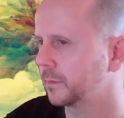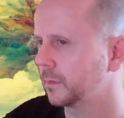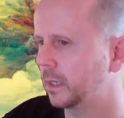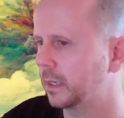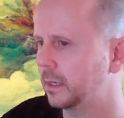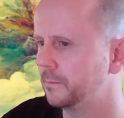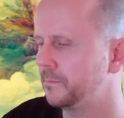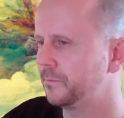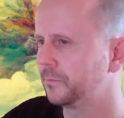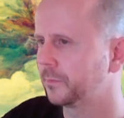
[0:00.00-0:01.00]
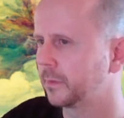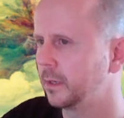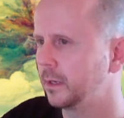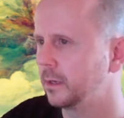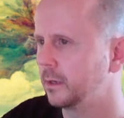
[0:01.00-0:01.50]
I don't
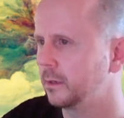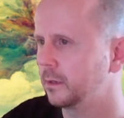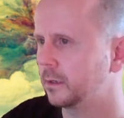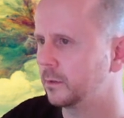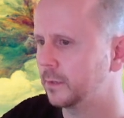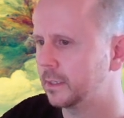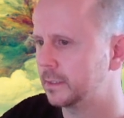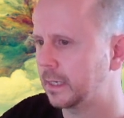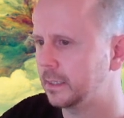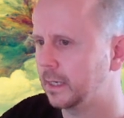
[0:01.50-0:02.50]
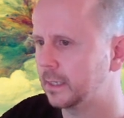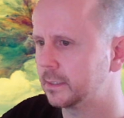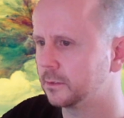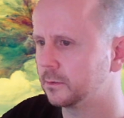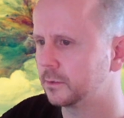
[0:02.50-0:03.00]
know whether to say the
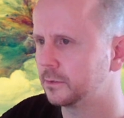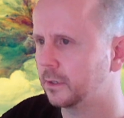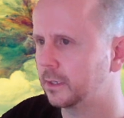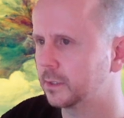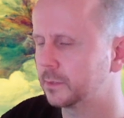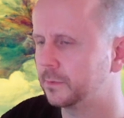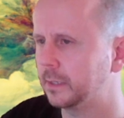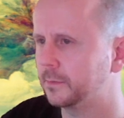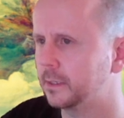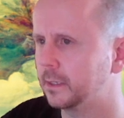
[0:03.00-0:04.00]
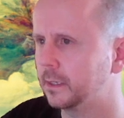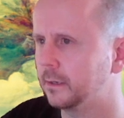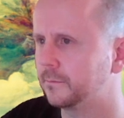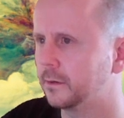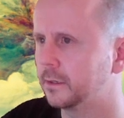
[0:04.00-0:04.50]
answer or to try to explain my thinking
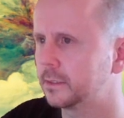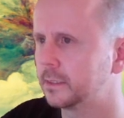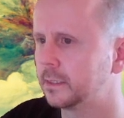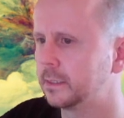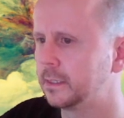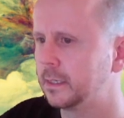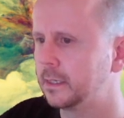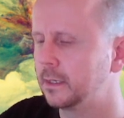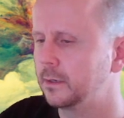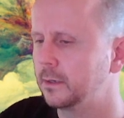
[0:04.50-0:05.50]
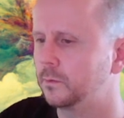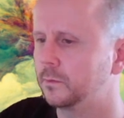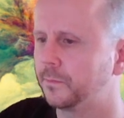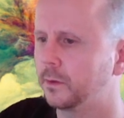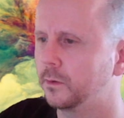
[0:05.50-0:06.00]
first.
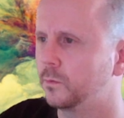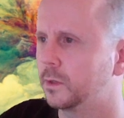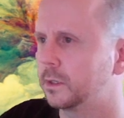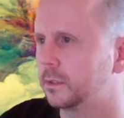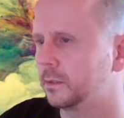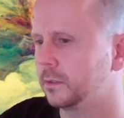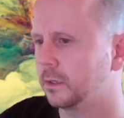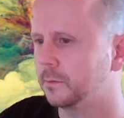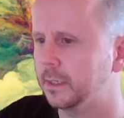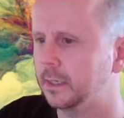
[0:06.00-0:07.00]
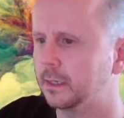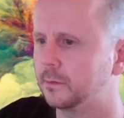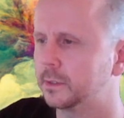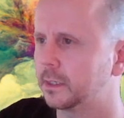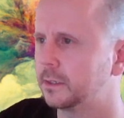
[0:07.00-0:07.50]
What got me here
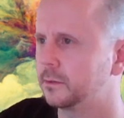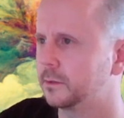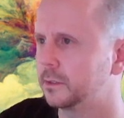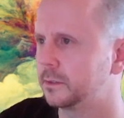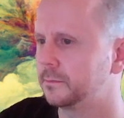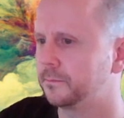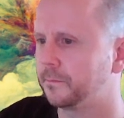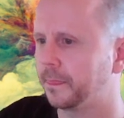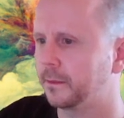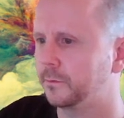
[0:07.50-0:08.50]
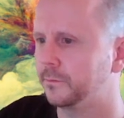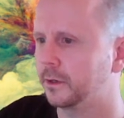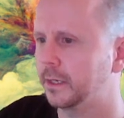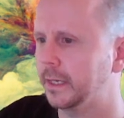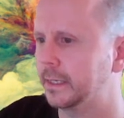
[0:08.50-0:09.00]
was I thought we've
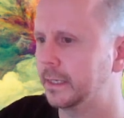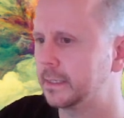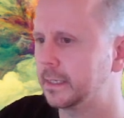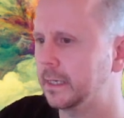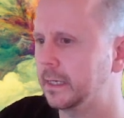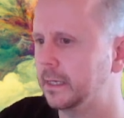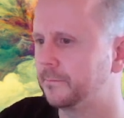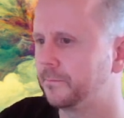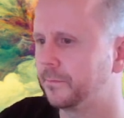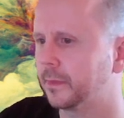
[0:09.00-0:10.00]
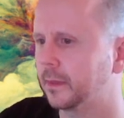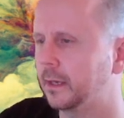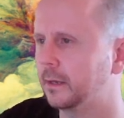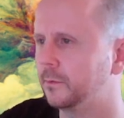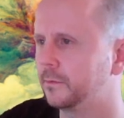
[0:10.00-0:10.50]
got an E and a T,
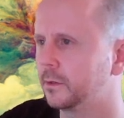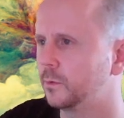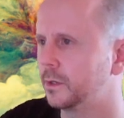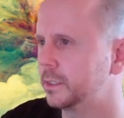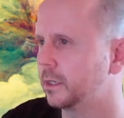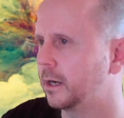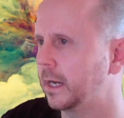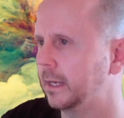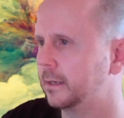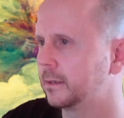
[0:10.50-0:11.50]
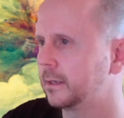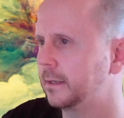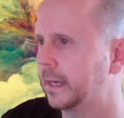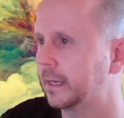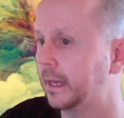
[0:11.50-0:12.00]
and we've got the word dine, and
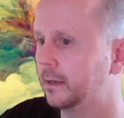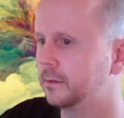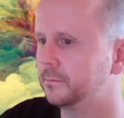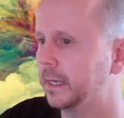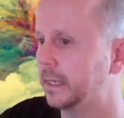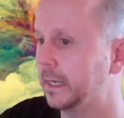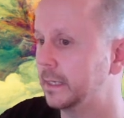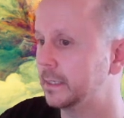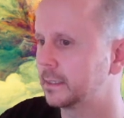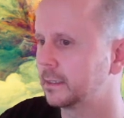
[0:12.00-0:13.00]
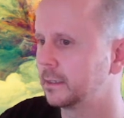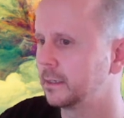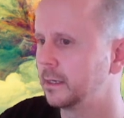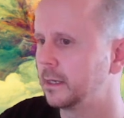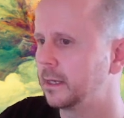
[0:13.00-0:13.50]
that can mean eat.
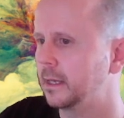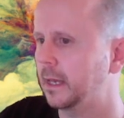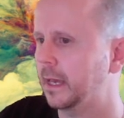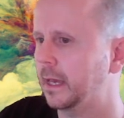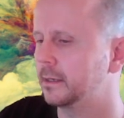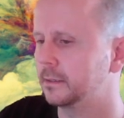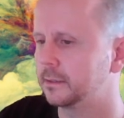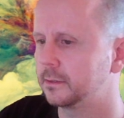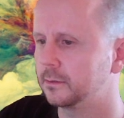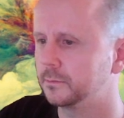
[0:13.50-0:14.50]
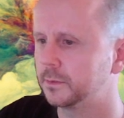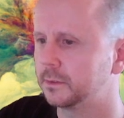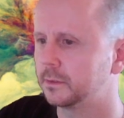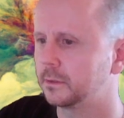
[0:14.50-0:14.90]
And, oops.